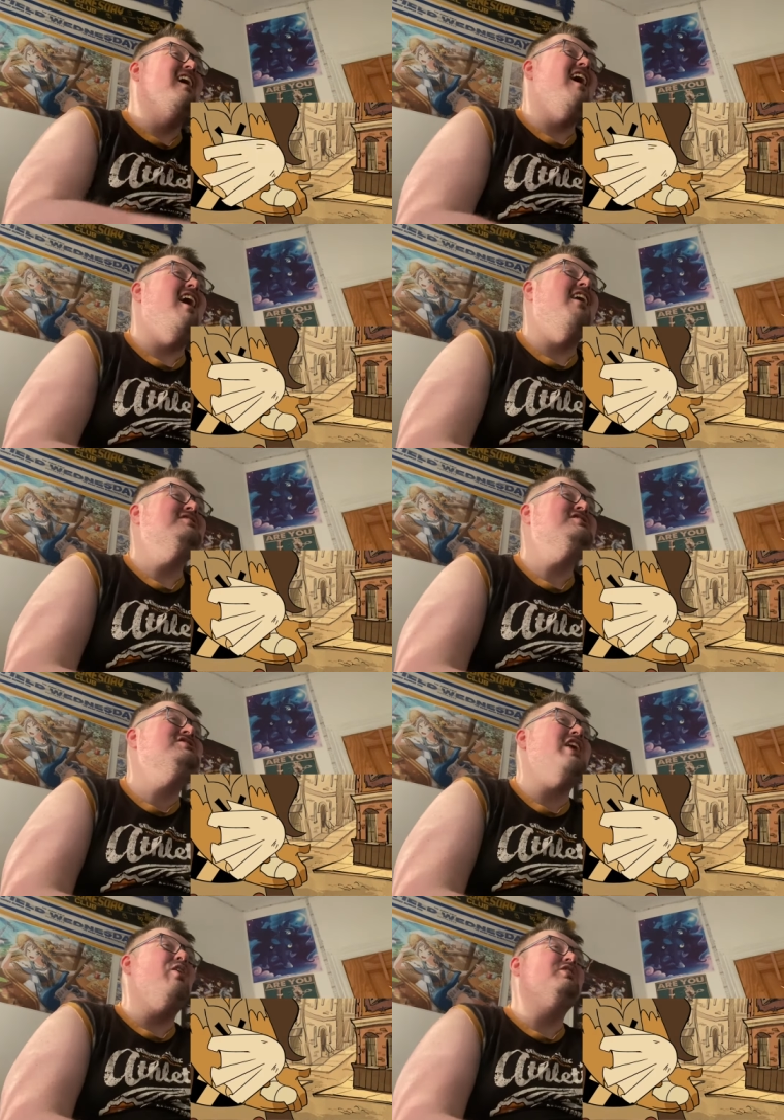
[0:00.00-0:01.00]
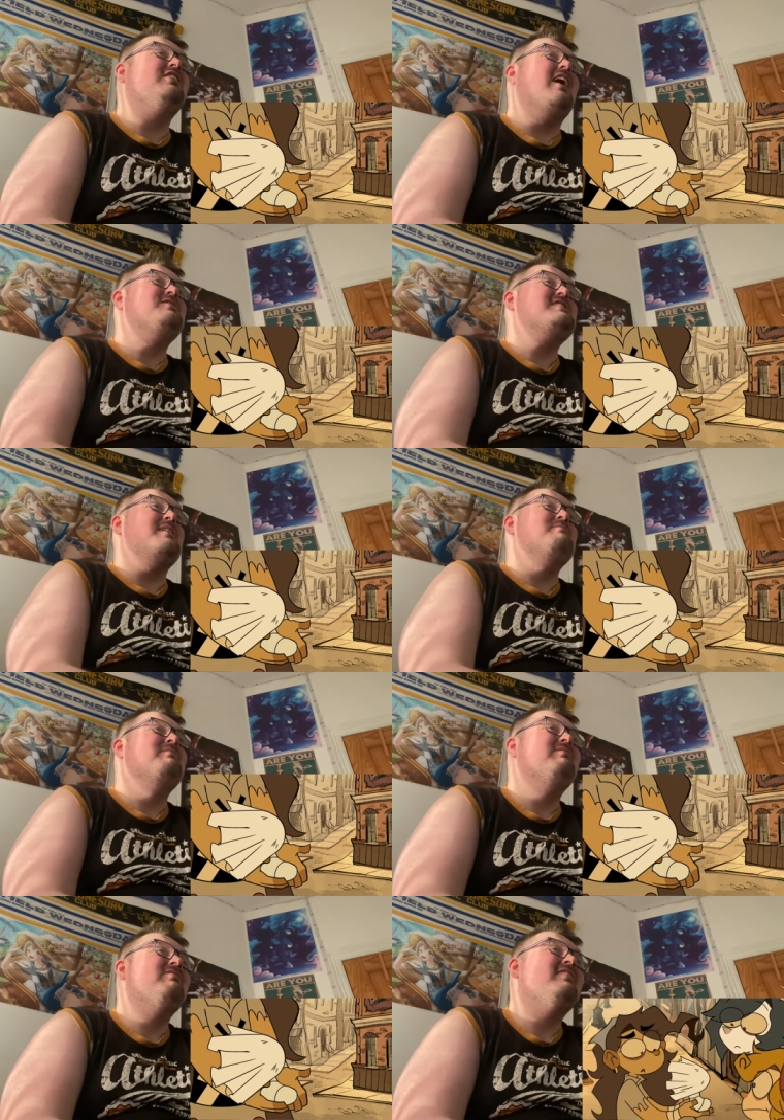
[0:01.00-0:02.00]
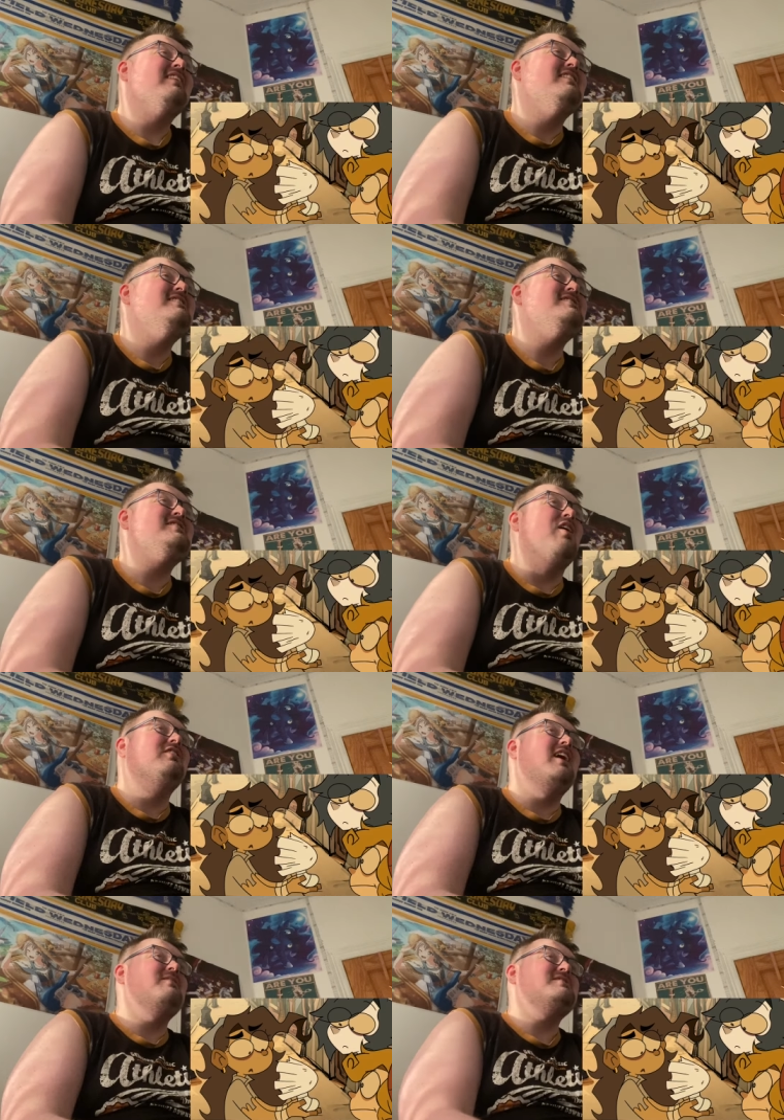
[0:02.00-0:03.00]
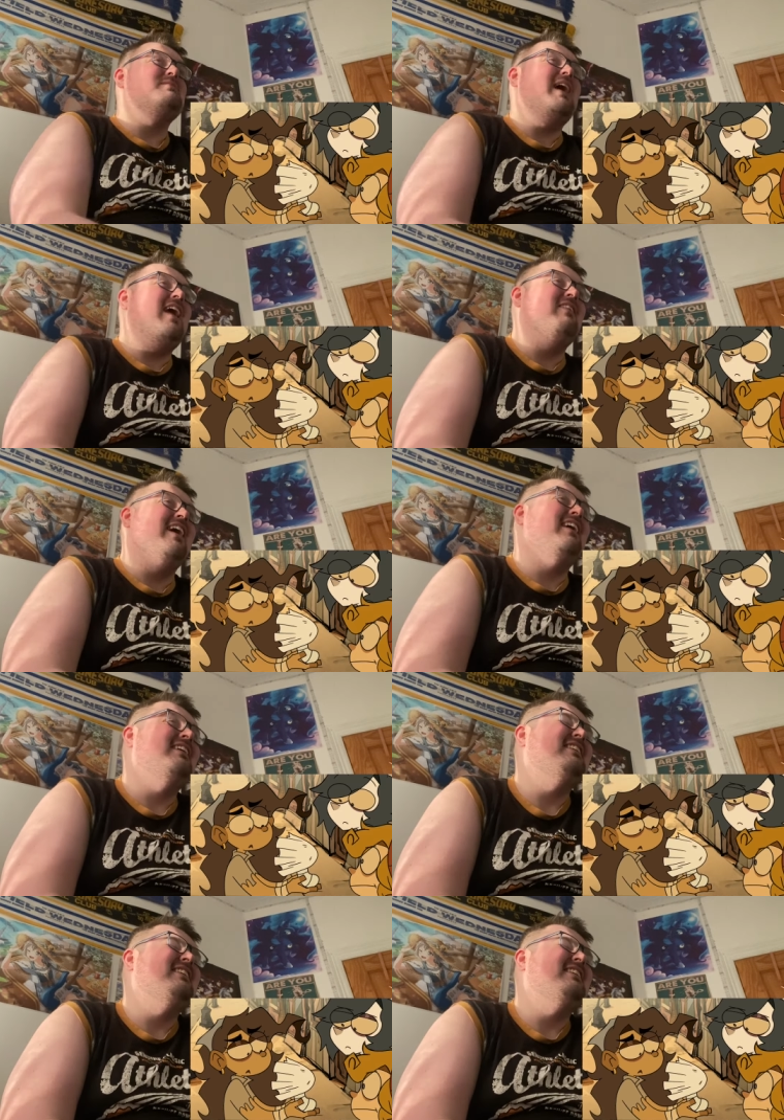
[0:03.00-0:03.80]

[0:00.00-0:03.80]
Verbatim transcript: Oh, Stone loves him. Stone loves the baby.